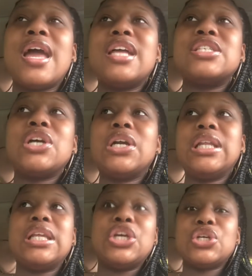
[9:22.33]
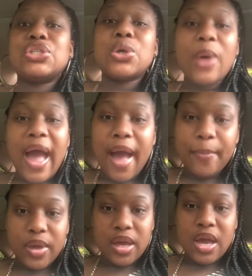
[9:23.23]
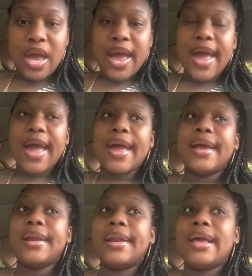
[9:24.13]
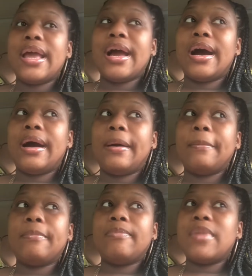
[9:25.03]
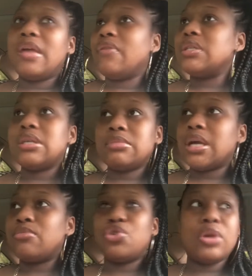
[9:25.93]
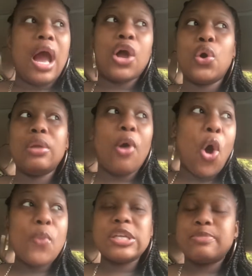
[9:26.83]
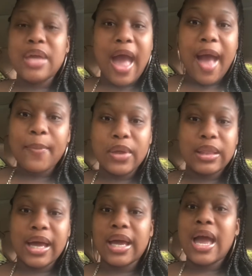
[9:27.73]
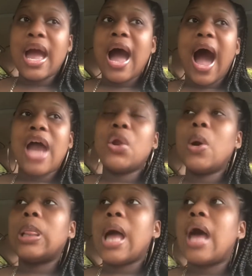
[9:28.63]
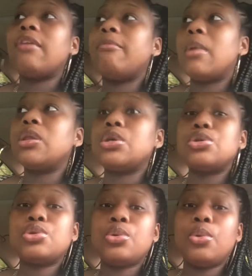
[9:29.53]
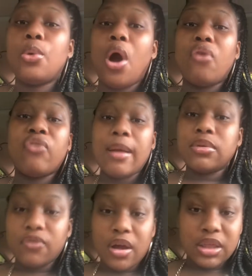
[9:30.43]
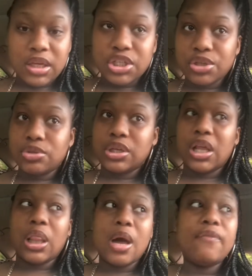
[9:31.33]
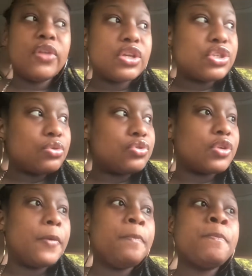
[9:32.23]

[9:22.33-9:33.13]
internally you're so happy, and even sometimes you're not going to always be happy. Like, I know a lot of mothers who are wrapped around their children. They love their children,